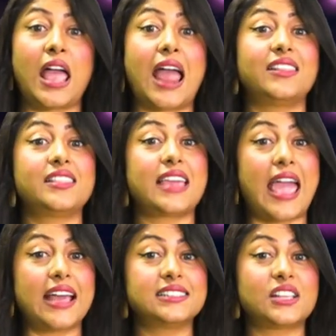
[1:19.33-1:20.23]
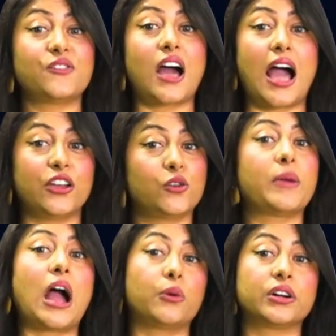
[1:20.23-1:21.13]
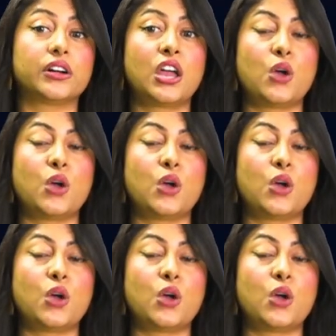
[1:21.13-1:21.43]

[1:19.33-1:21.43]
and in the hands of a higher power,